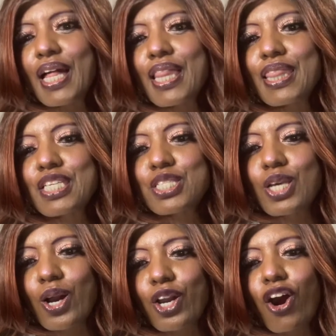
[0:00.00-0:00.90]
this
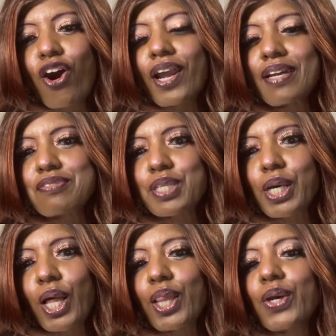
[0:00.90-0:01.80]
dark card gives the
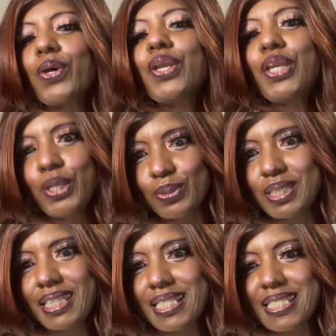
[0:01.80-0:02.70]
color no
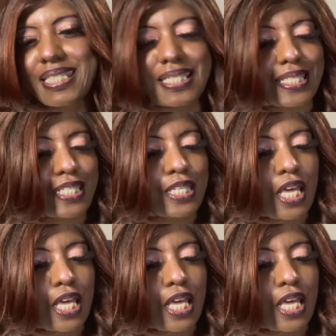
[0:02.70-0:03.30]
justice.